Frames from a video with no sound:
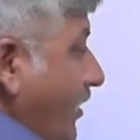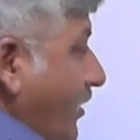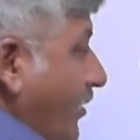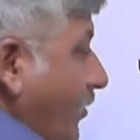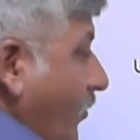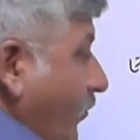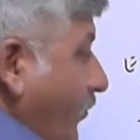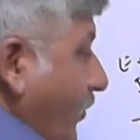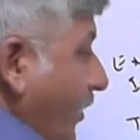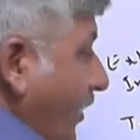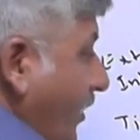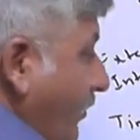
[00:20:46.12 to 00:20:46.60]

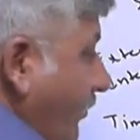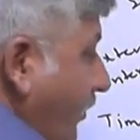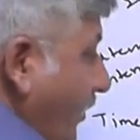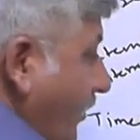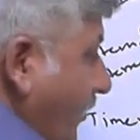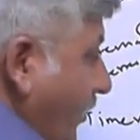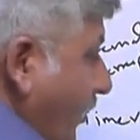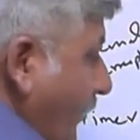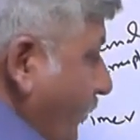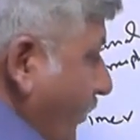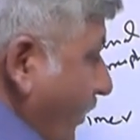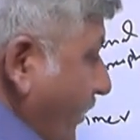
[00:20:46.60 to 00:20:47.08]
Now pin number
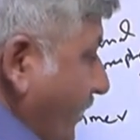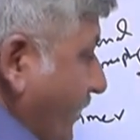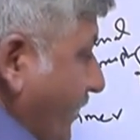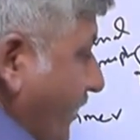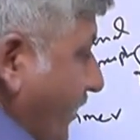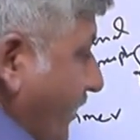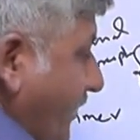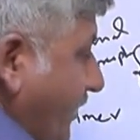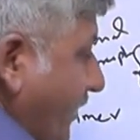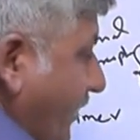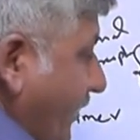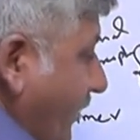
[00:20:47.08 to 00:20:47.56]

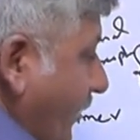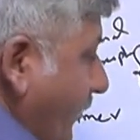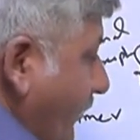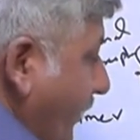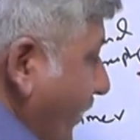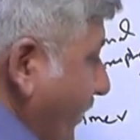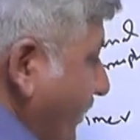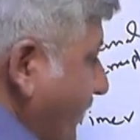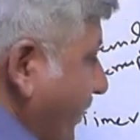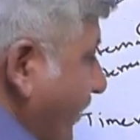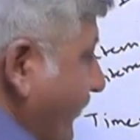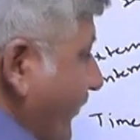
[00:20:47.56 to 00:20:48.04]
3.6 and
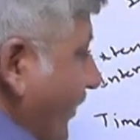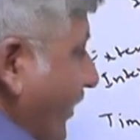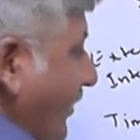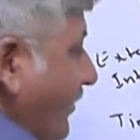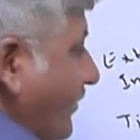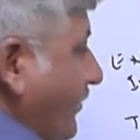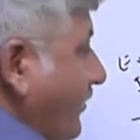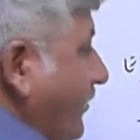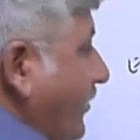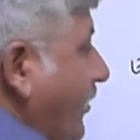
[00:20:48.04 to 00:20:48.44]
3.7.